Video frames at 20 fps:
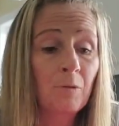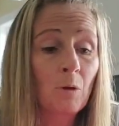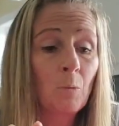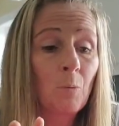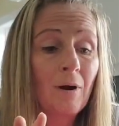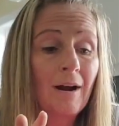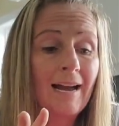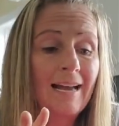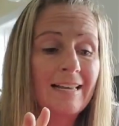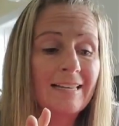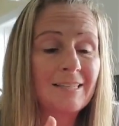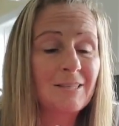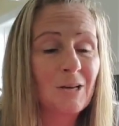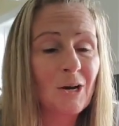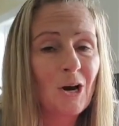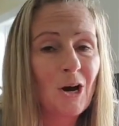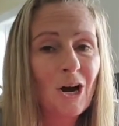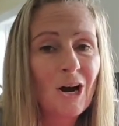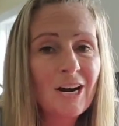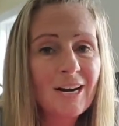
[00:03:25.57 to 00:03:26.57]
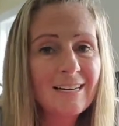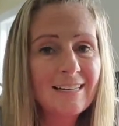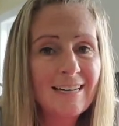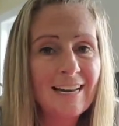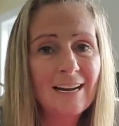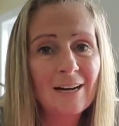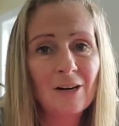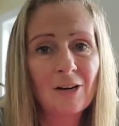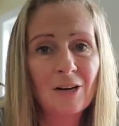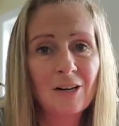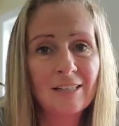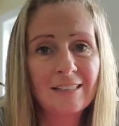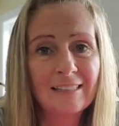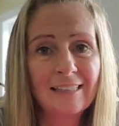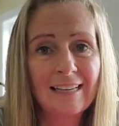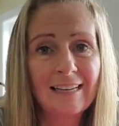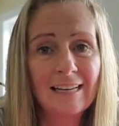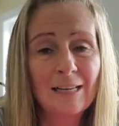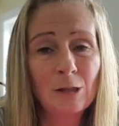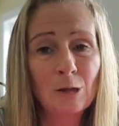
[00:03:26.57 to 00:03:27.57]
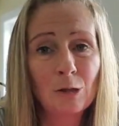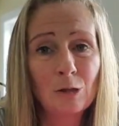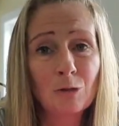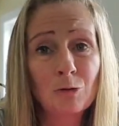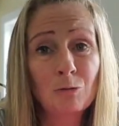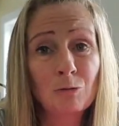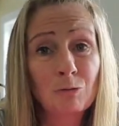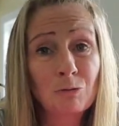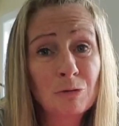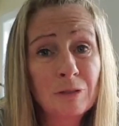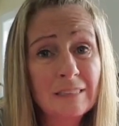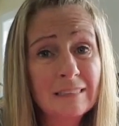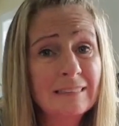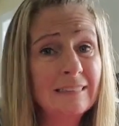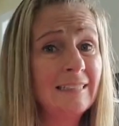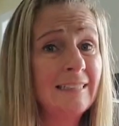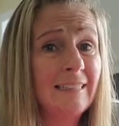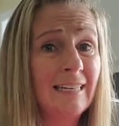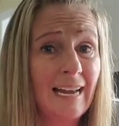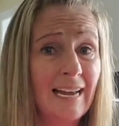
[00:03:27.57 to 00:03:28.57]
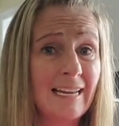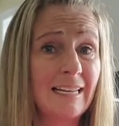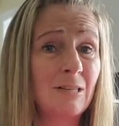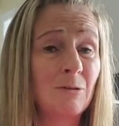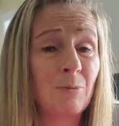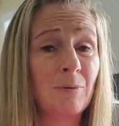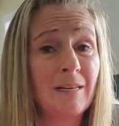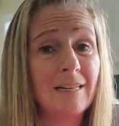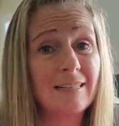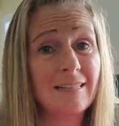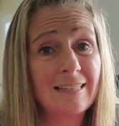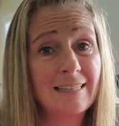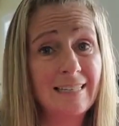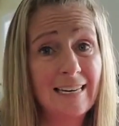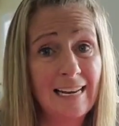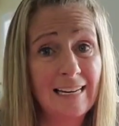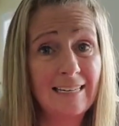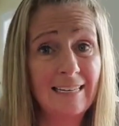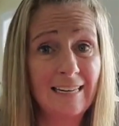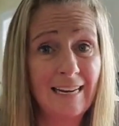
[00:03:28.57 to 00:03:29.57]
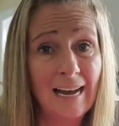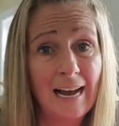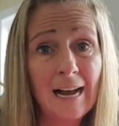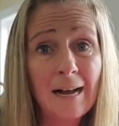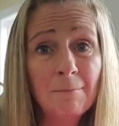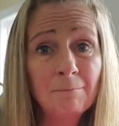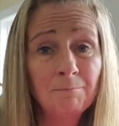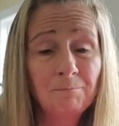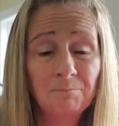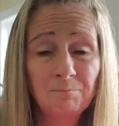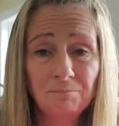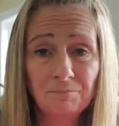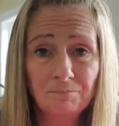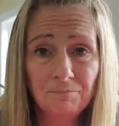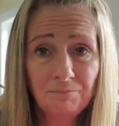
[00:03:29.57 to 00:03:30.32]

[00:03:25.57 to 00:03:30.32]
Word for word: whereas the hardneck garlic looks really nice when it's standing up.